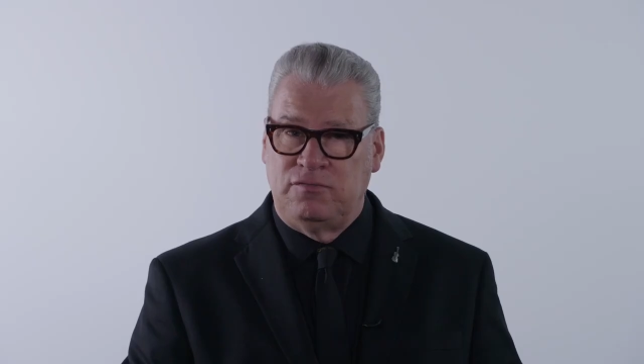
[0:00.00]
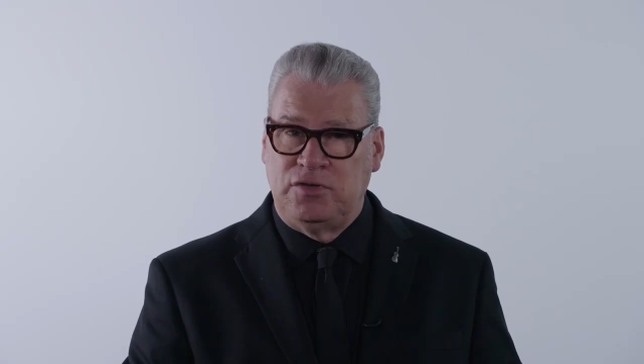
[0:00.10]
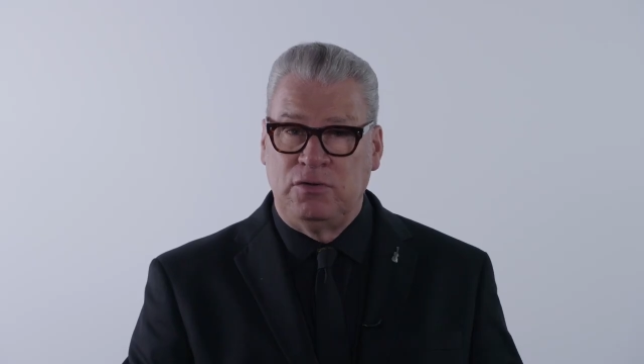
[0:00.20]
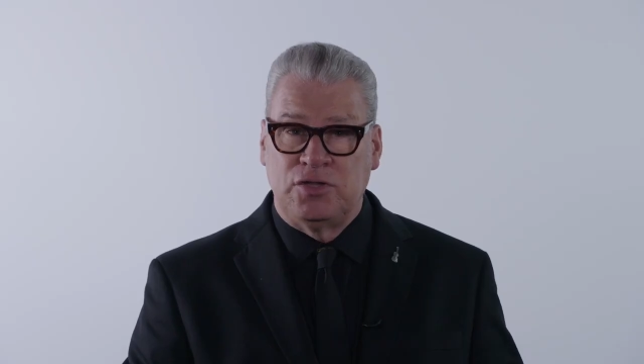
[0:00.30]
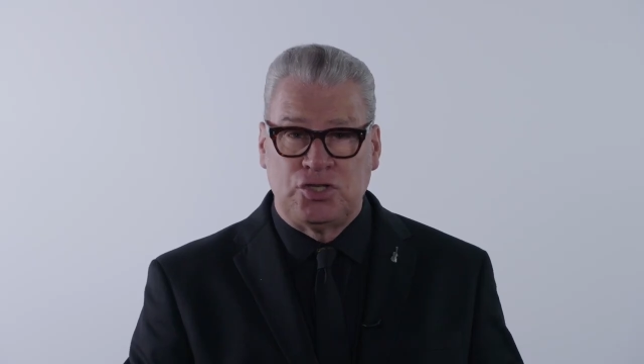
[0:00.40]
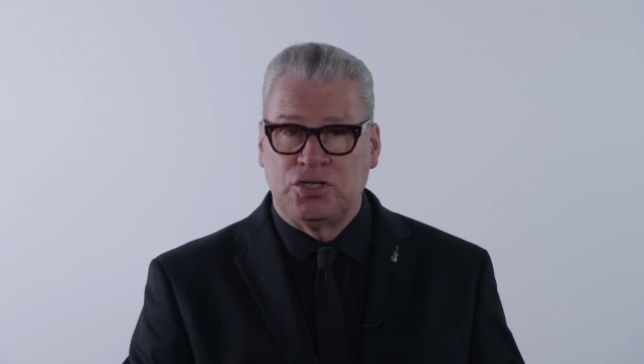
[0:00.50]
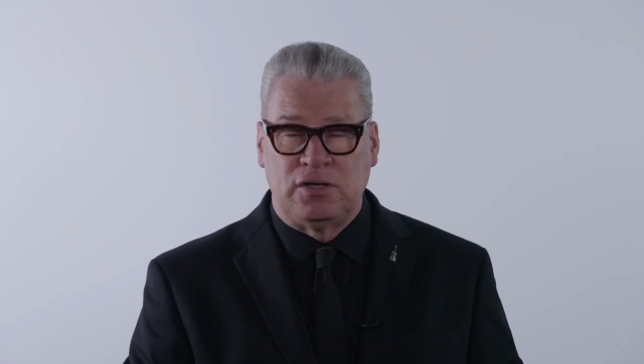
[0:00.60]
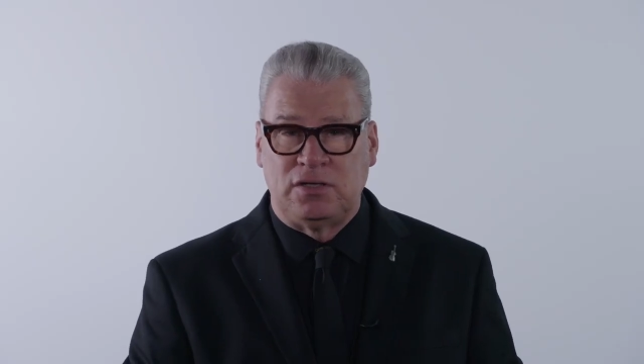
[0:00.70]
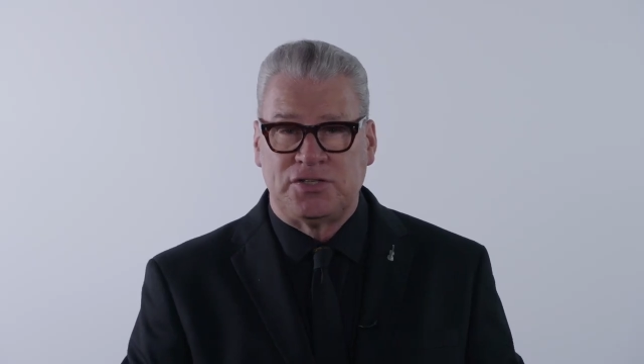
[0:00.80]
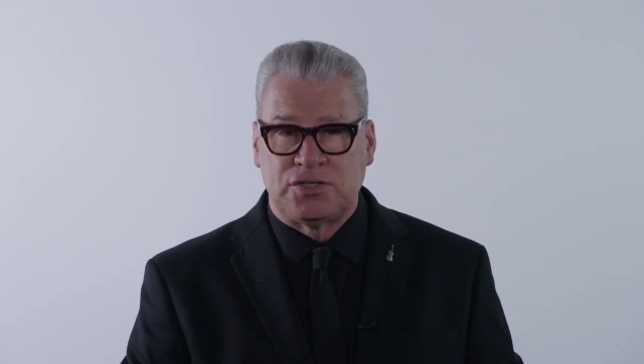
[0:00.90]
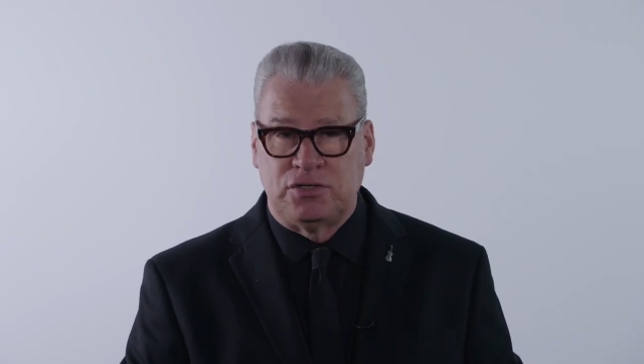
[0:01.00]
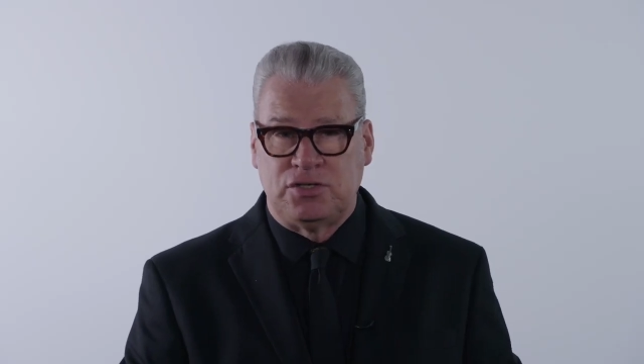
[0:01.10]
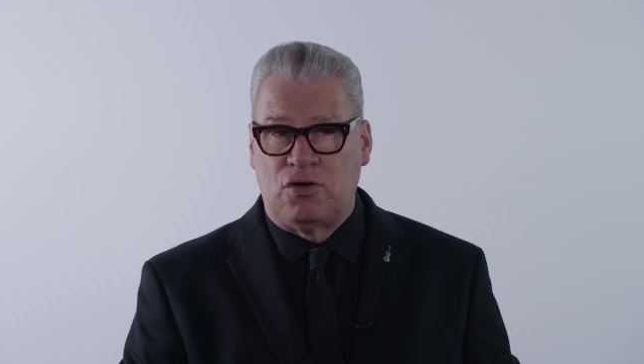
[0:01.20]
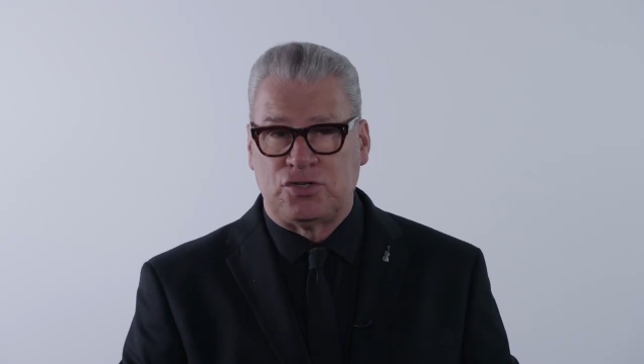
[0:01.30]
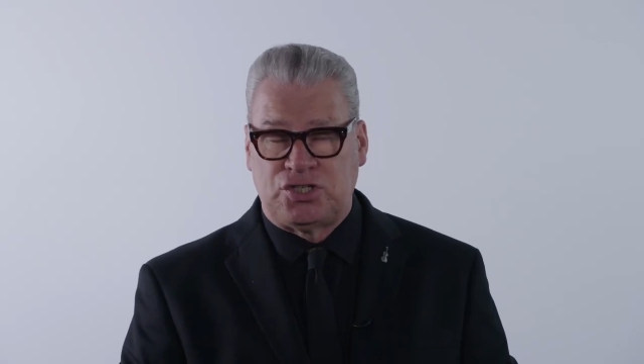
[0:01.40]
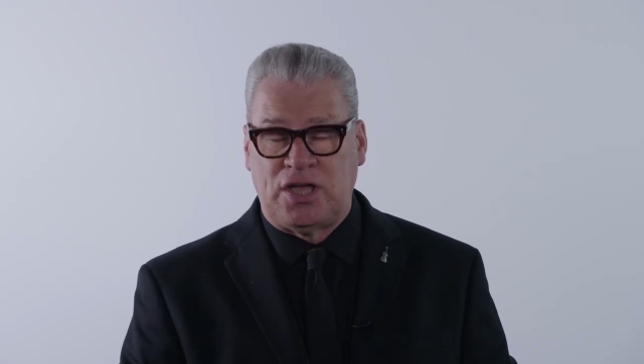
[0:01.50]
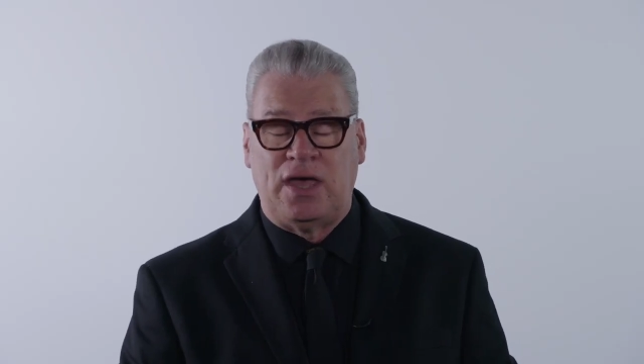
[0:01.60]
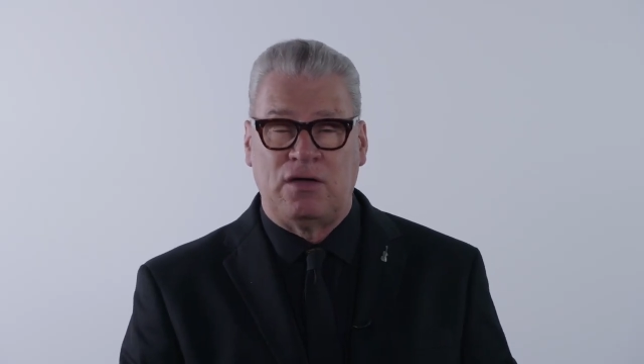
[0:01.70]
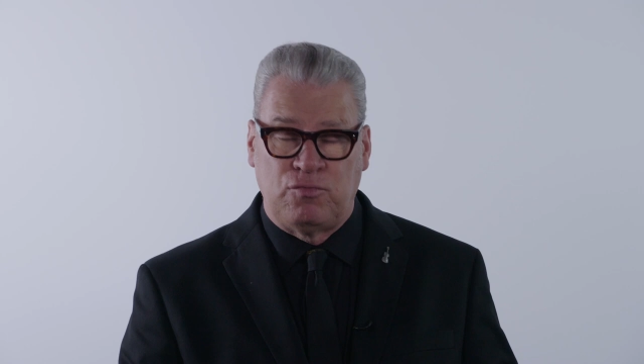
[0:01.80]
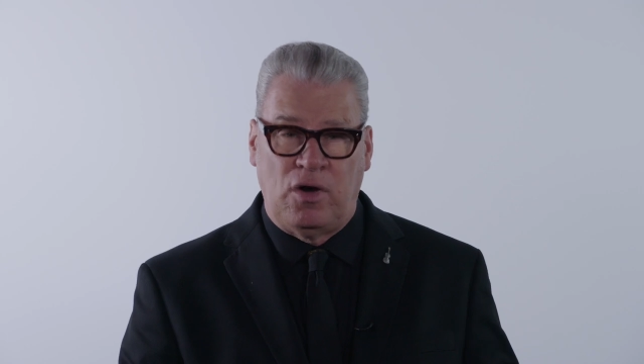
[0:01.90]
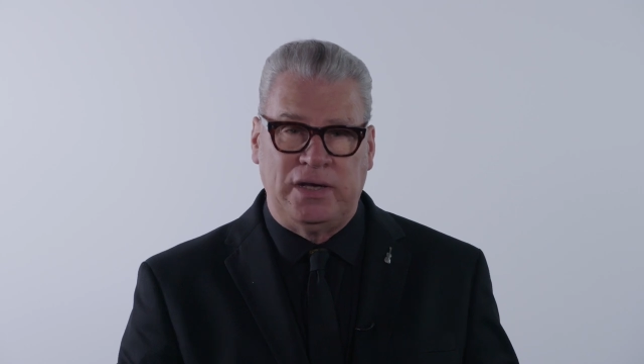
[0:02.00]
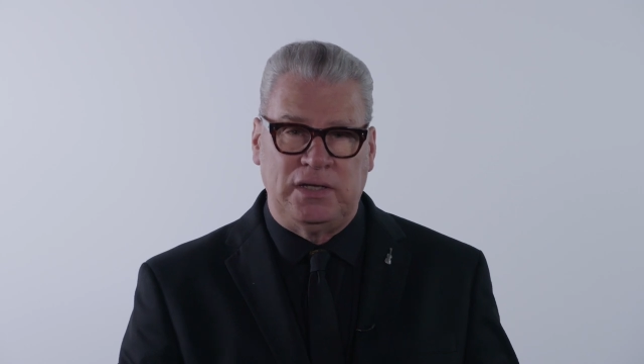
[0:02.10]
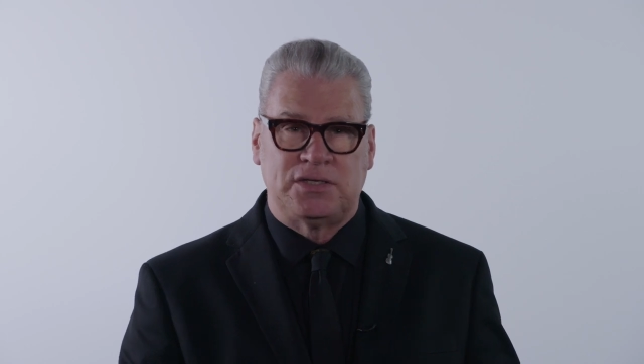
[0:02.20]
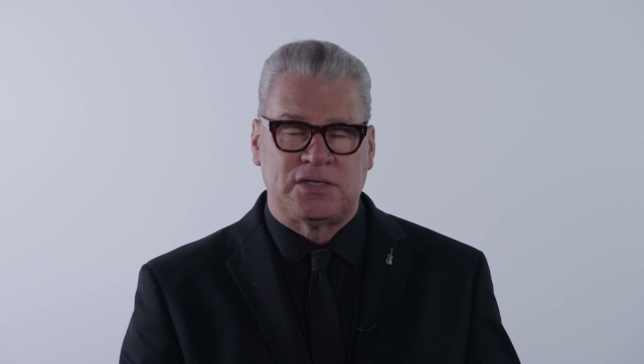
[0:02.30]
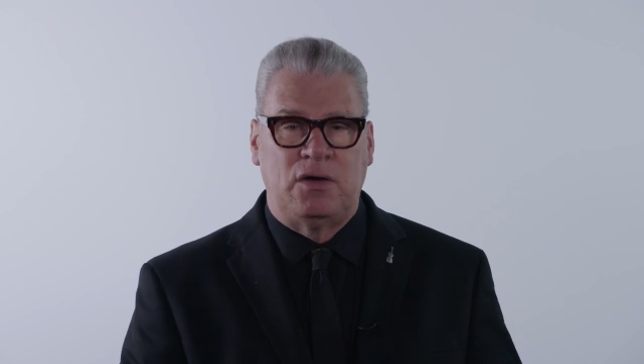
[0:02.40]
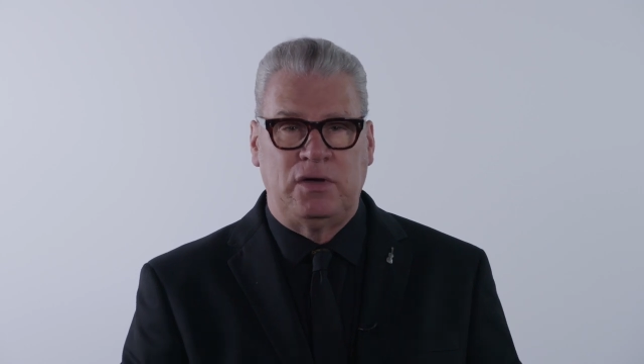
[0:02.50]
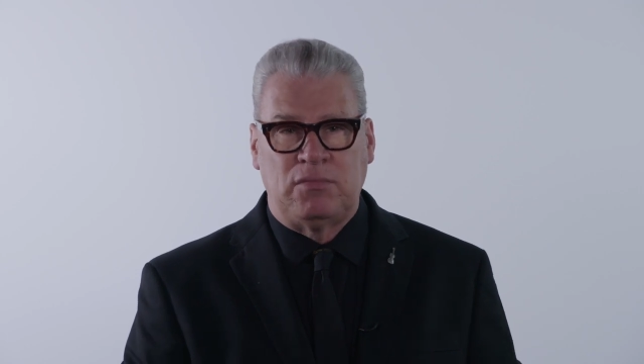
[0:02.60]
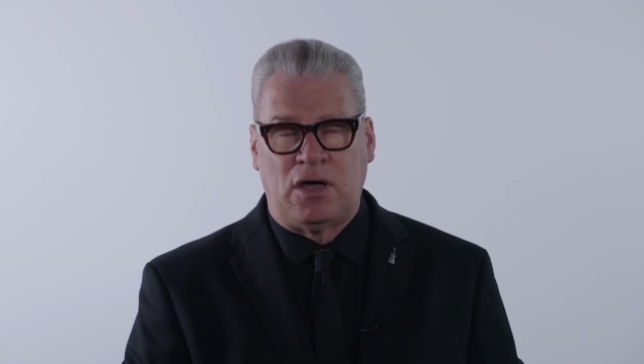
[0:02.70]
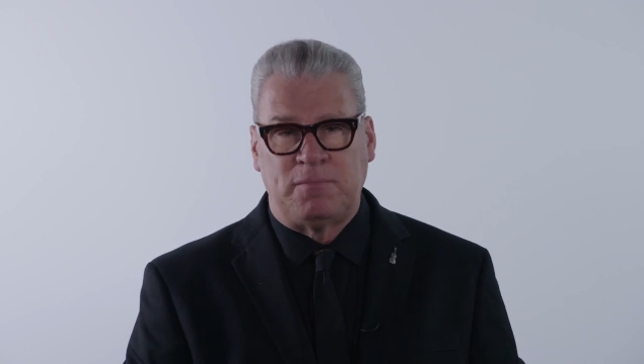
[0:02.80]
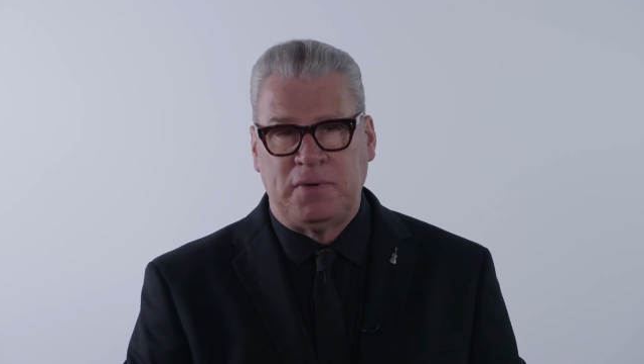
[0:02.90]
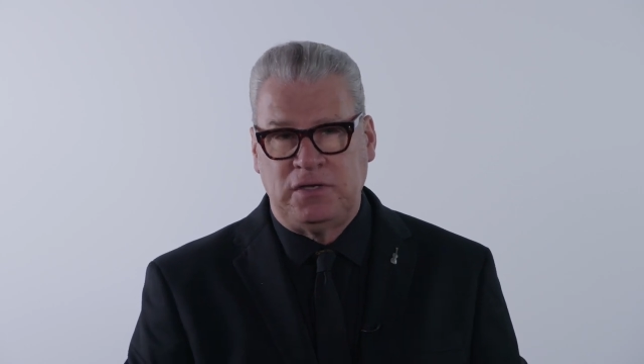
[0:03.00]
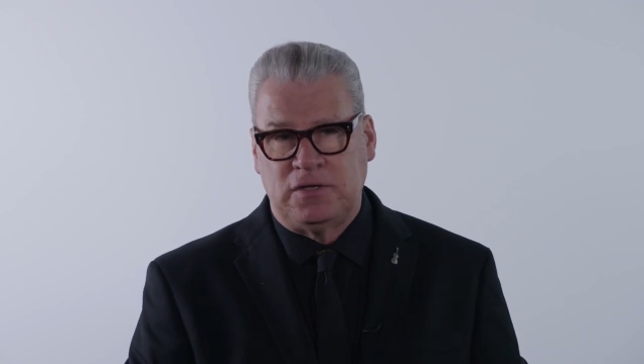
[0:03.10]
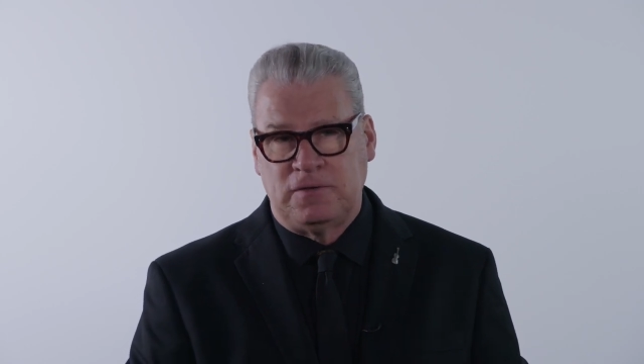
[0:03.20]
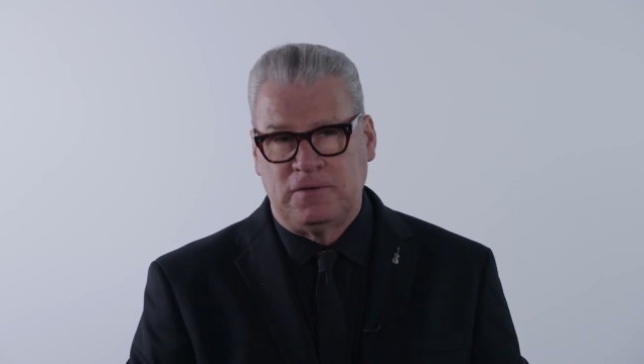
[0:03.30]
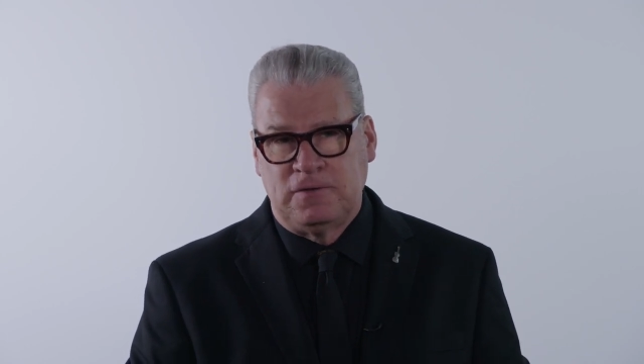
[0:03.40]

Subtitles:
view the journalist could not share, rightly so in my opinion.